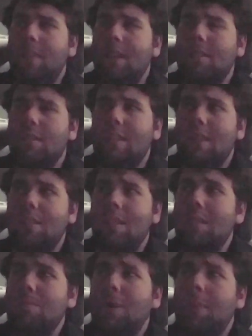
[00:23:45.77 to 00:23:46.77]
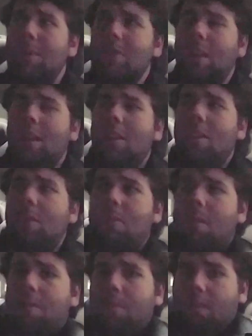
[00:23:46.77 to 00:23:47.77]
That's that, that's pretty much all I know
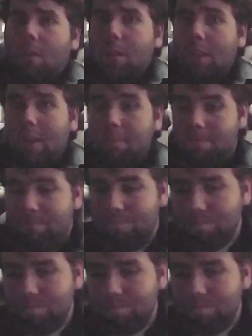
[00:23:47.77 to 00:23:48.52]
her for. Um.